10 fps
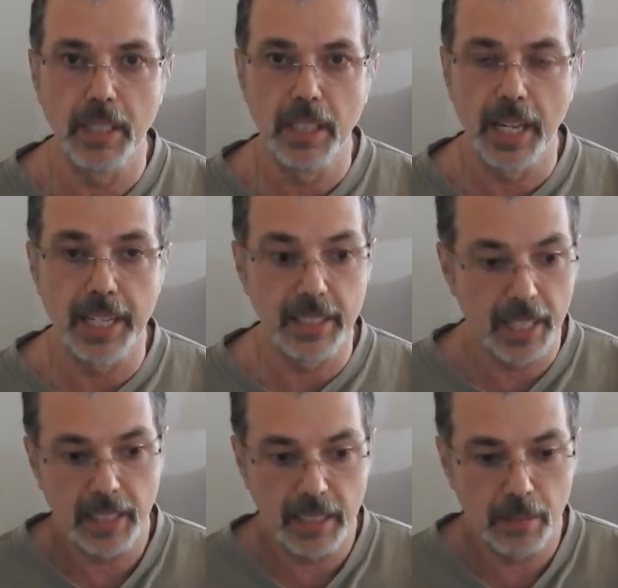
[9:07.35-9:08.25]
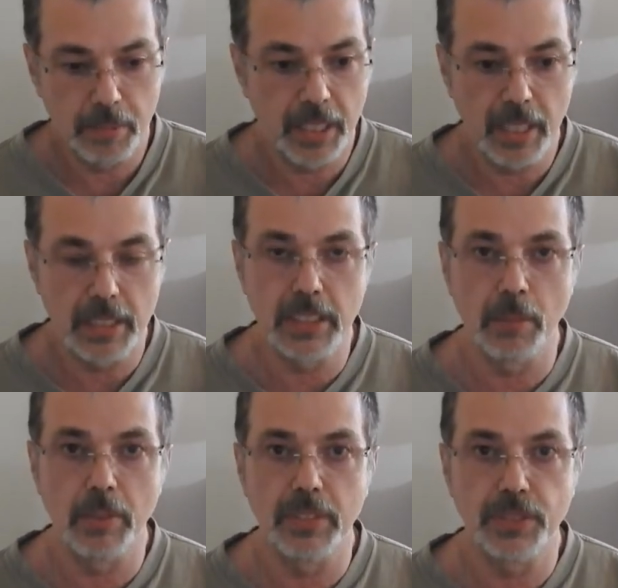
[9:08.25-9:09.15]
and ended up killing some
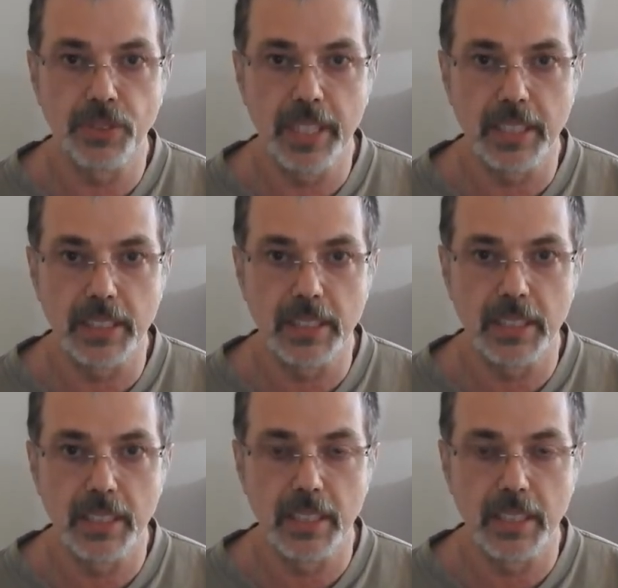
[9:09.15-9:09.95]
of his friends.